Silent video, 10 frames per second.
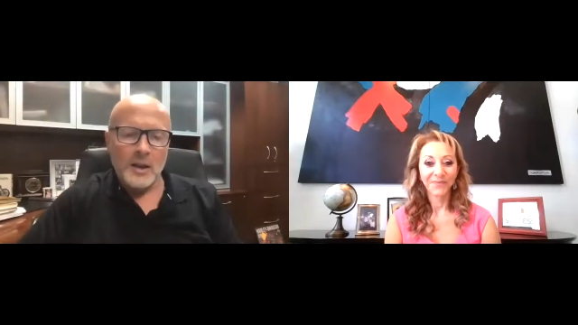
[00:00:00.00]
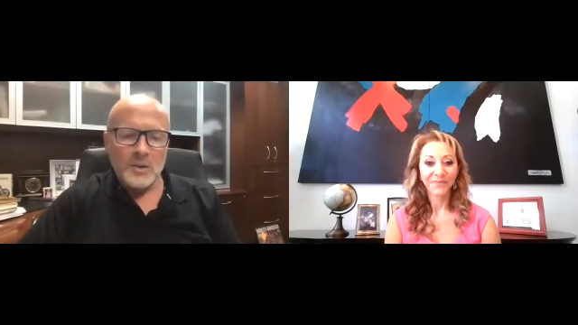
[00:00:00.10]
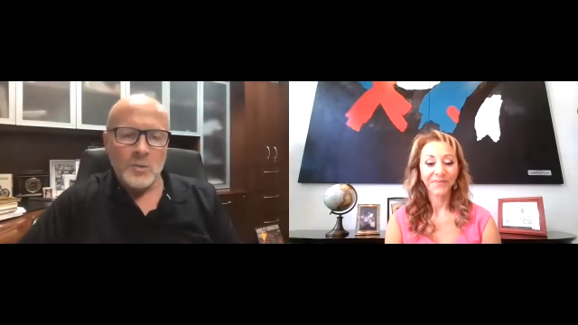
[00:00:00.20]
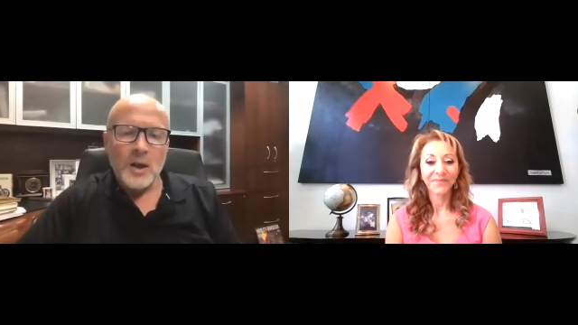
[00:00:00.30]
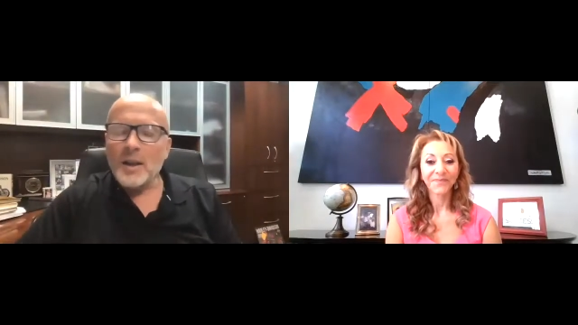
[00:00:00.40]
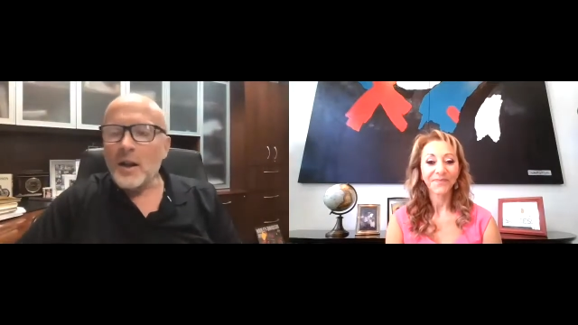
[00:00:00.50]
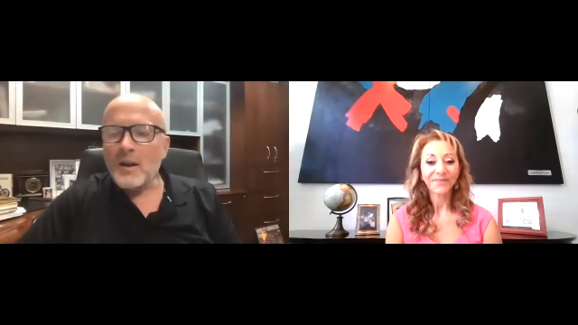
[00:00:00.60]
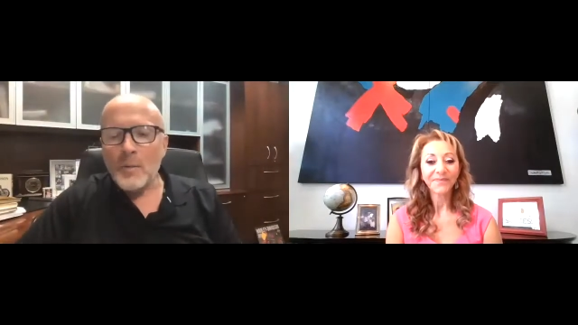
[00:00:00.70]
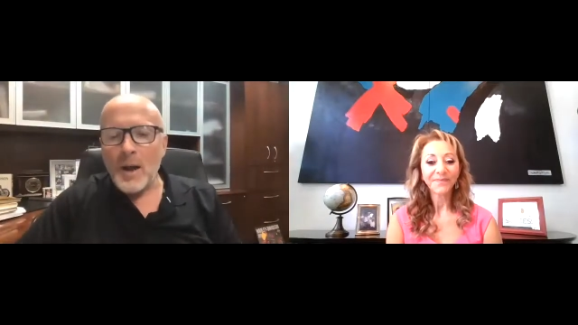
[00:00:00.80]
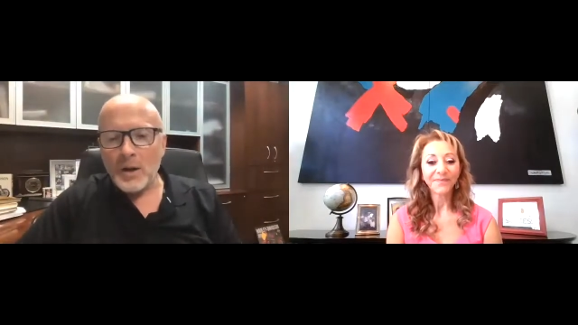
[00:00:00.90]
Speaker 1: It's what I love
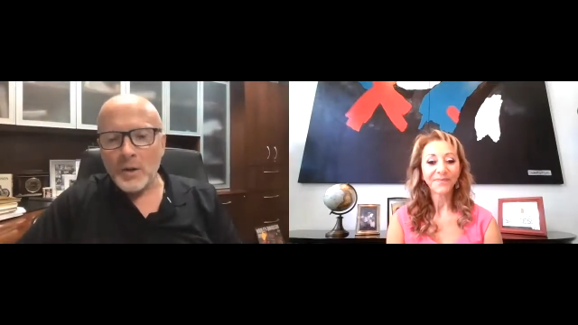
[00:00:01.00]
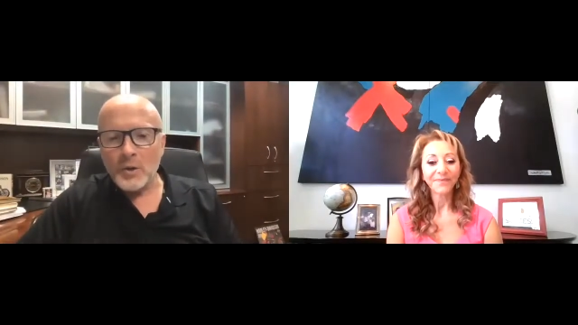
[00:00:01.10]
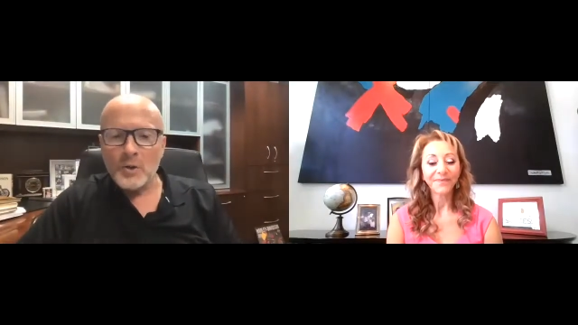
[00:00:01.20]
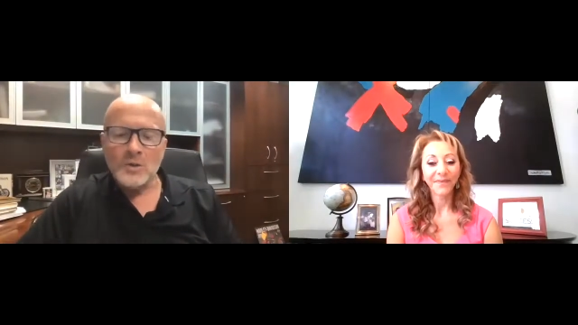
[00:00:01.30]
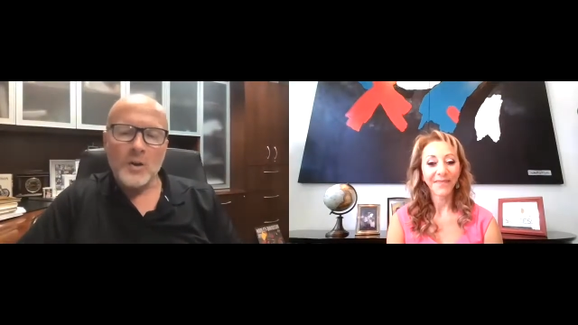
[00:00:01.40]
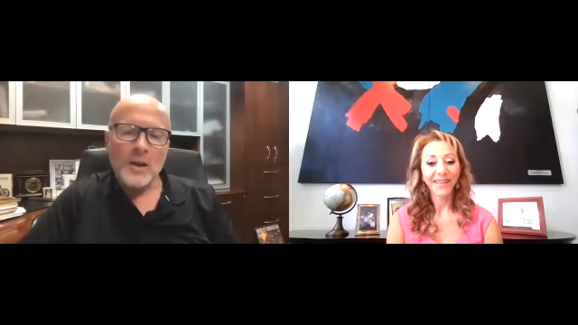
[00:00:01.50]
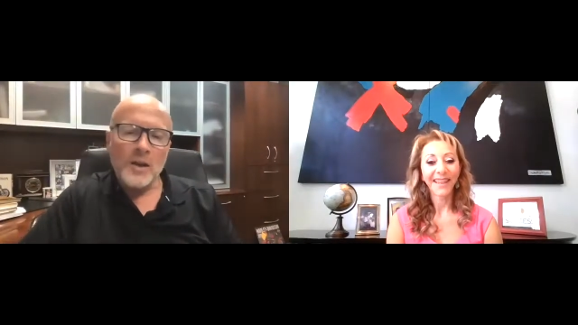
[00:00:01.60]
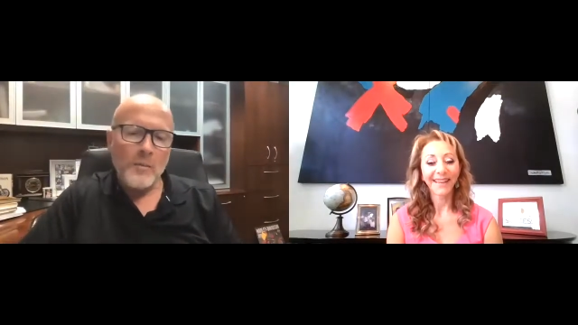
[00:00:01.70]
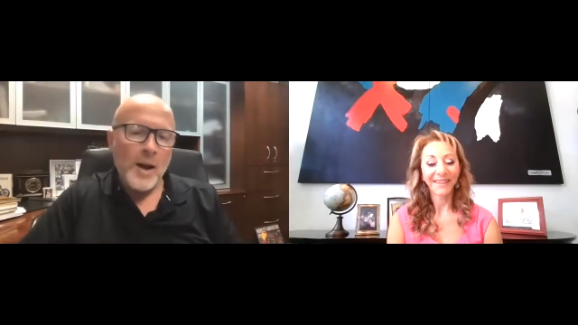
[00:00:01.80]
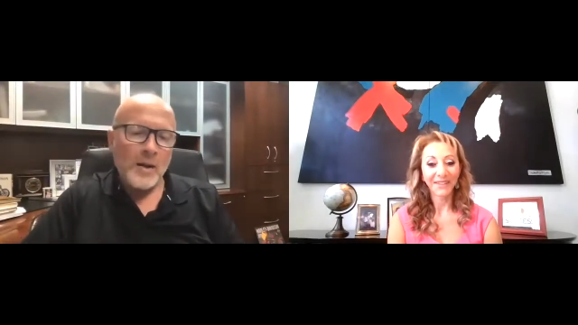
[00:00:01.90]
about you. It's what I
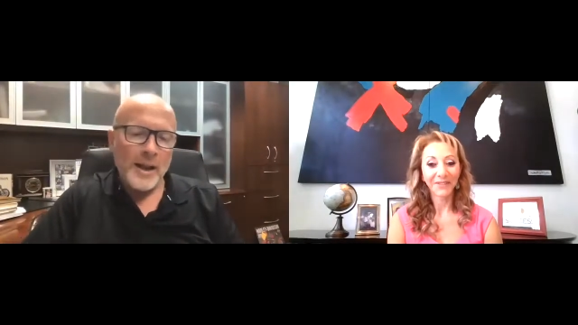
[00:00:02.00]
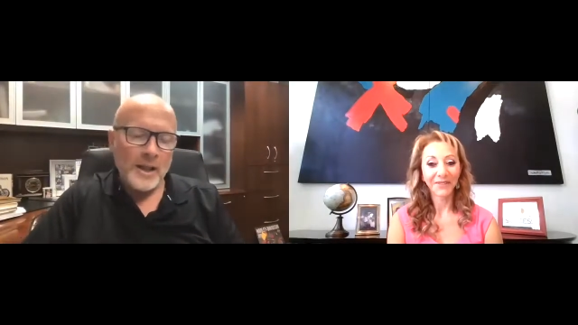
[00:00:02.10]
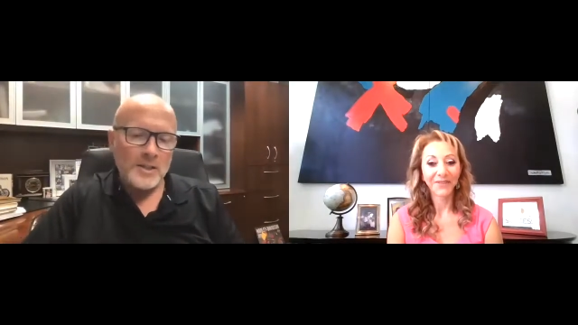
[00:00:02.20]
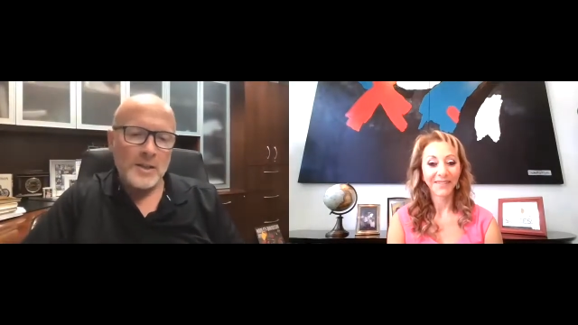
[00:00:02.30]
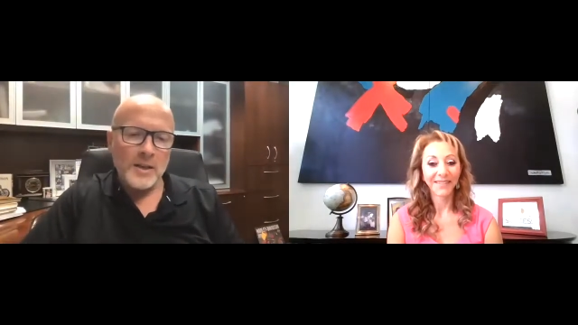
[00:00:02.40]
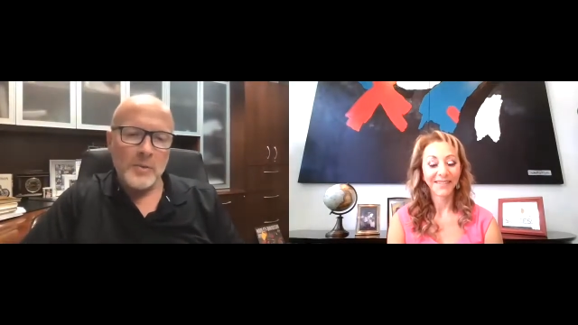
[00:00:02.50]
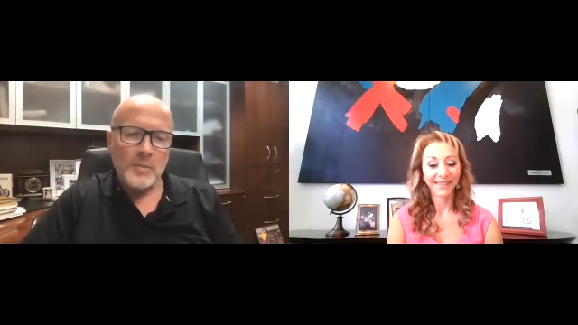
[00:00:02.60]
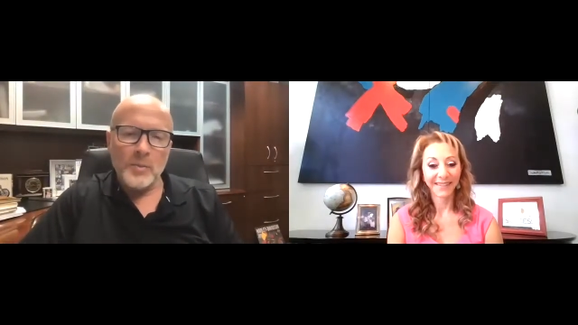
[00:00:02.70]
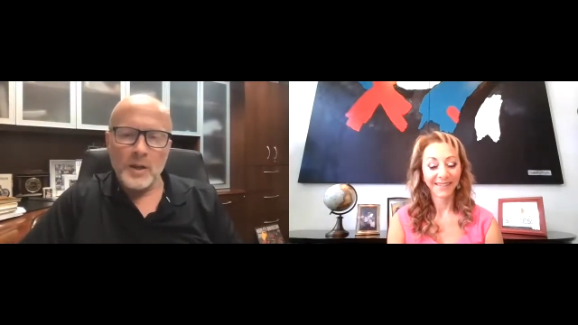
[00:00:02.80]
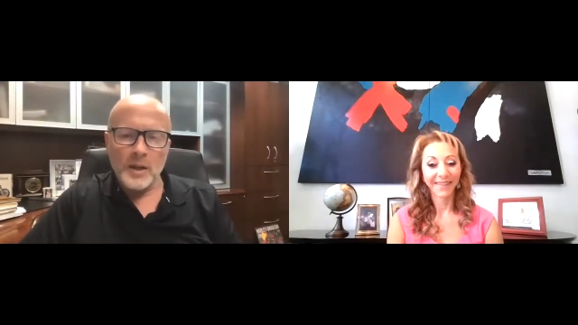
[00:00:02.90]
love about Nancy
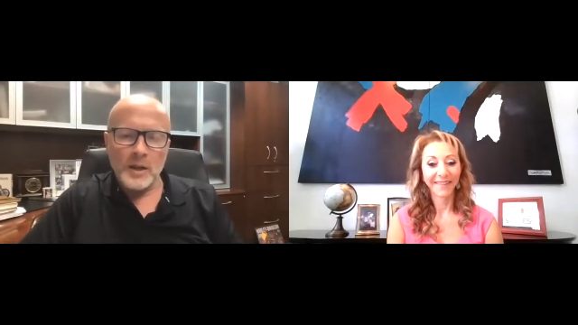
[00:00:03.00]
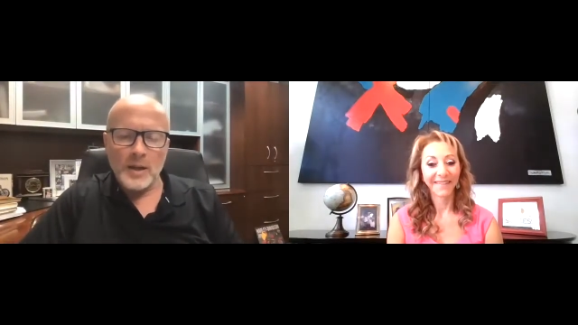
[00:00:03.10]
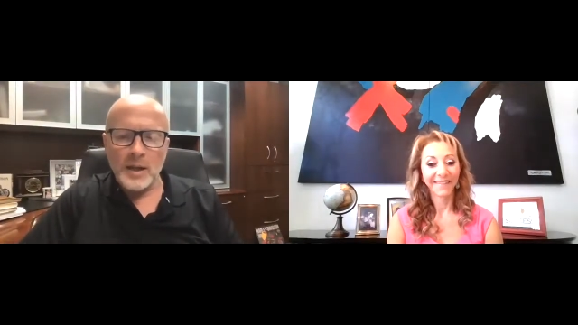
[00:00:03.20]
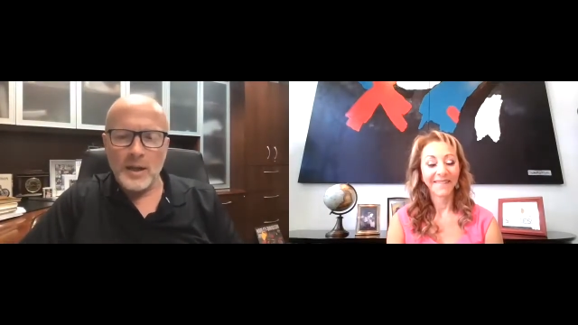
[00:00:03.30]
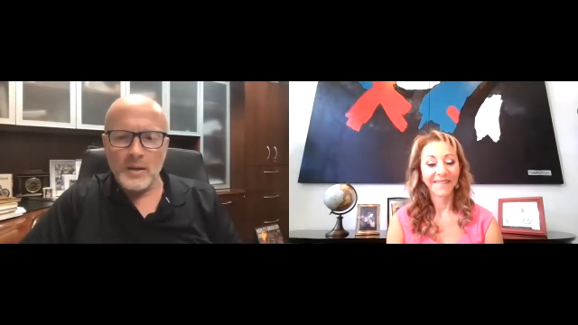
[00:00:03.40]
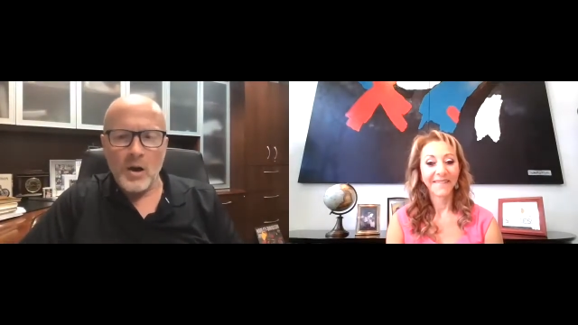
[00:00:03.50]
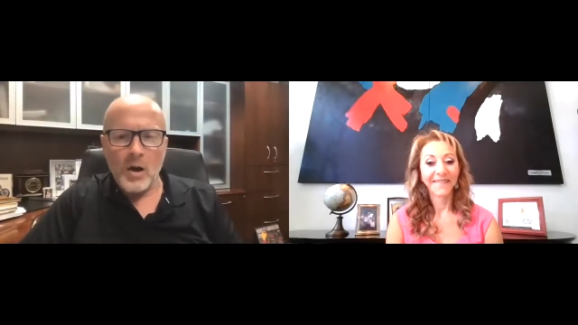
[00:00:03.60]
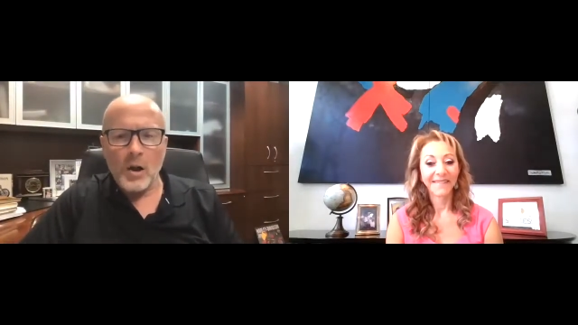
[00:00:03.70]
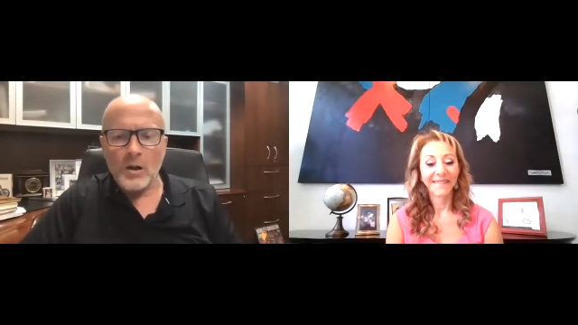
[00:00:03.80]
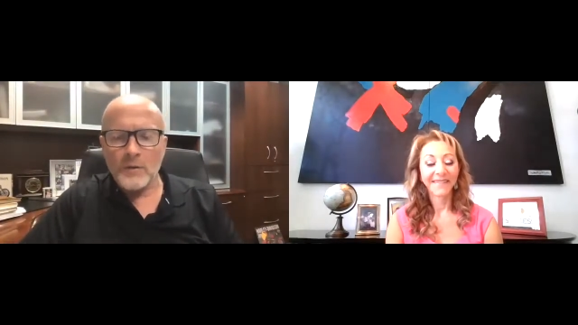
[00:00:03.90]
Lieberman and and
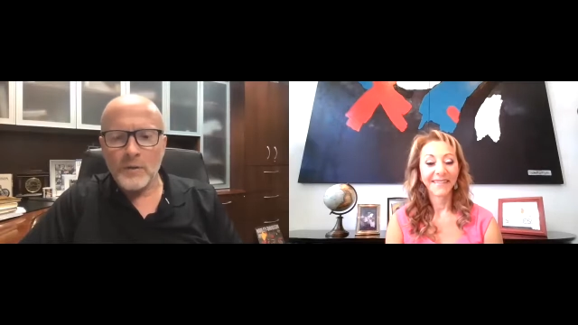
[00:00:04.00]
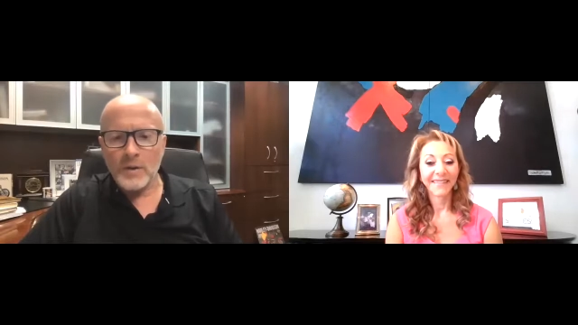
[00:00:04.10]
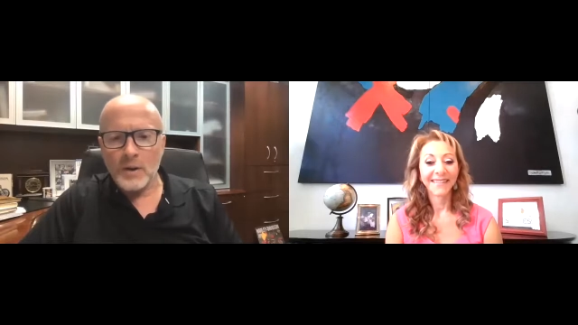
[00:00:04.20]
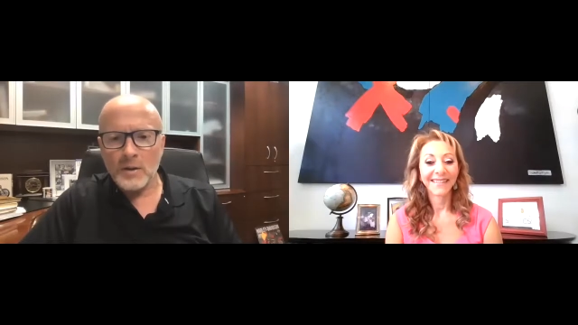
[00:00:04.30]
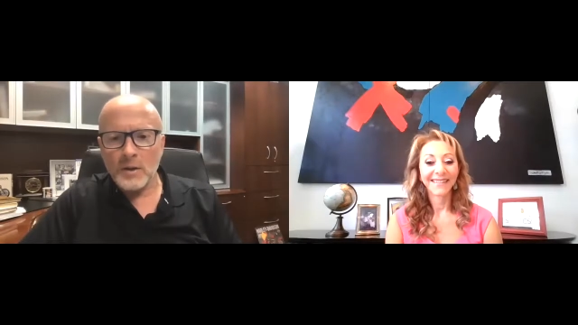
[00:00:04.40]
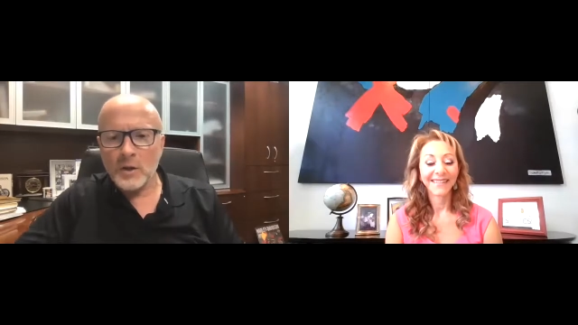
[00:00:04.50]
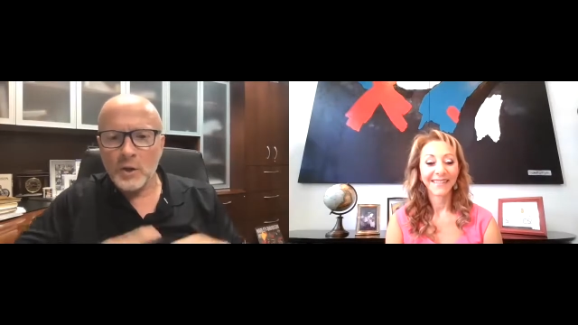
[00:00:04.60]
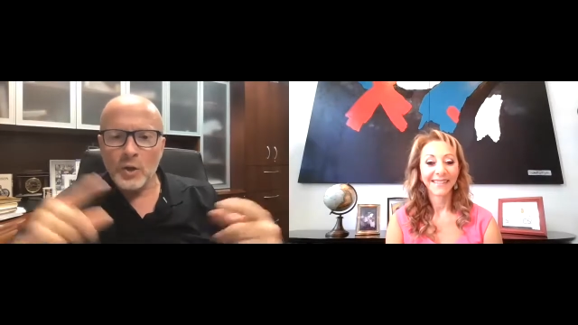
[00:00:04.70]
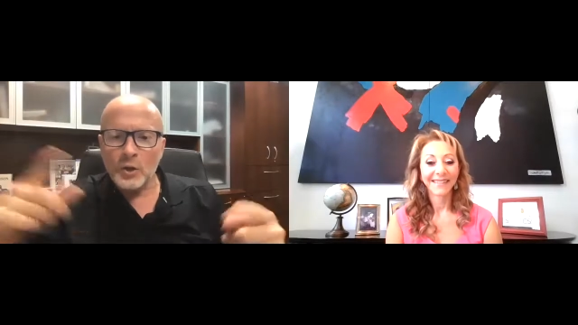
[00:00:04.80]
all of uh, you know.